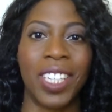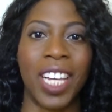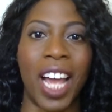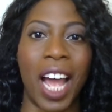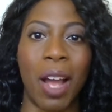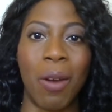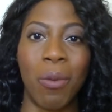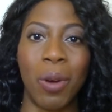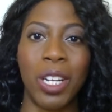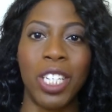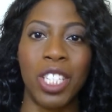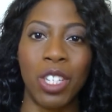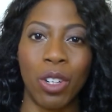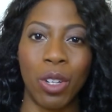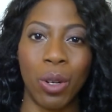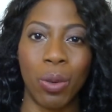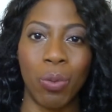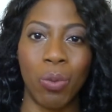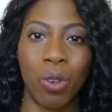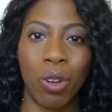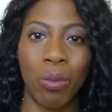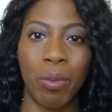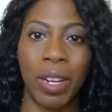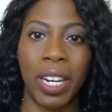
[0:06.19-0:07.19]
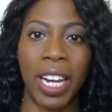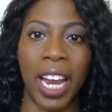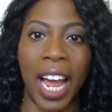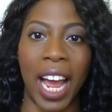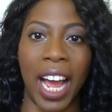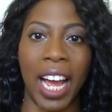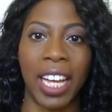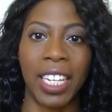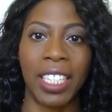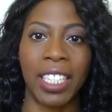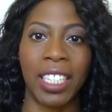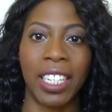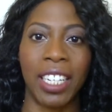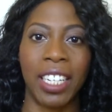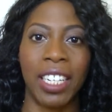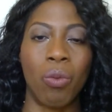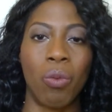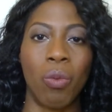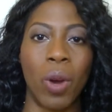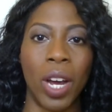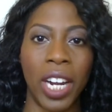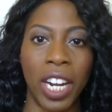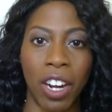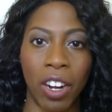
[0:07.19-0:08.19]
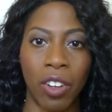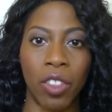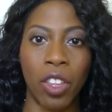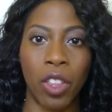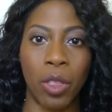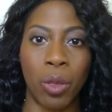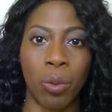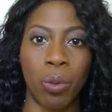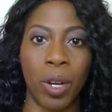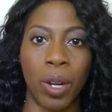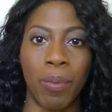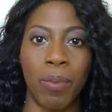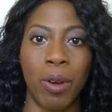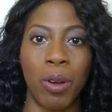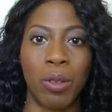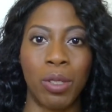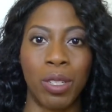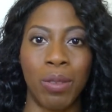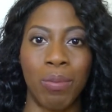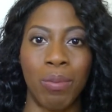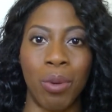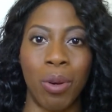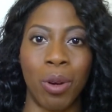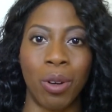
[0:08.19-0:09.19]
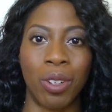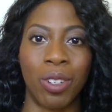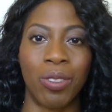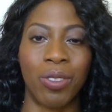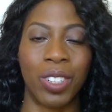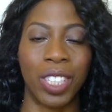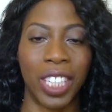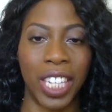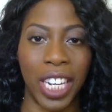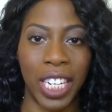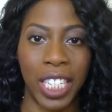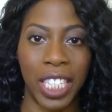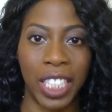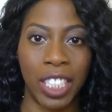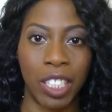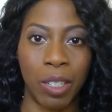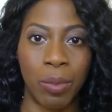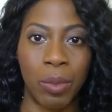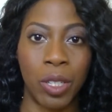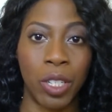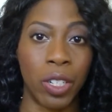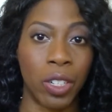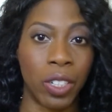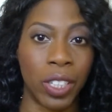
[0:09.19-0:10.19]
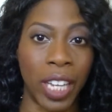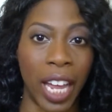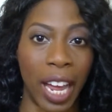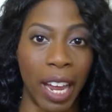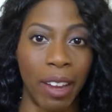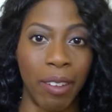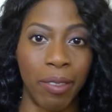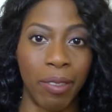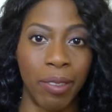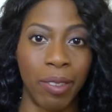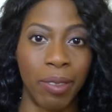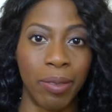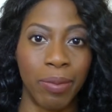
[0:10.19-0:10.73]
I once heard a woman ask, what are the three most important relationships in your life?